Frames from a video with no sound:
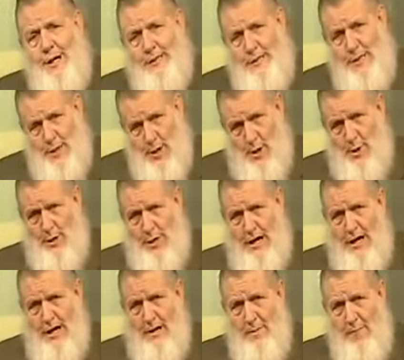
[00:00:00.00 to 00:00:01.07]
He said,
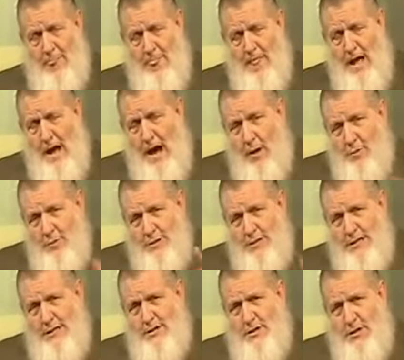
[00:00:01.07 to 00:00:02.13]
okay. I was
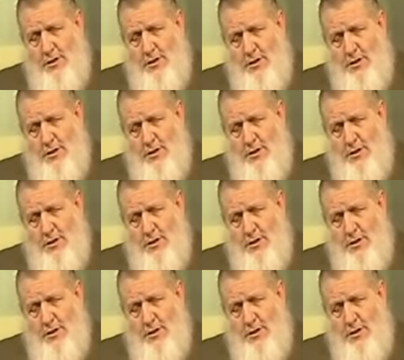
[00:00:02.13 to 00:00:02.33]
teaching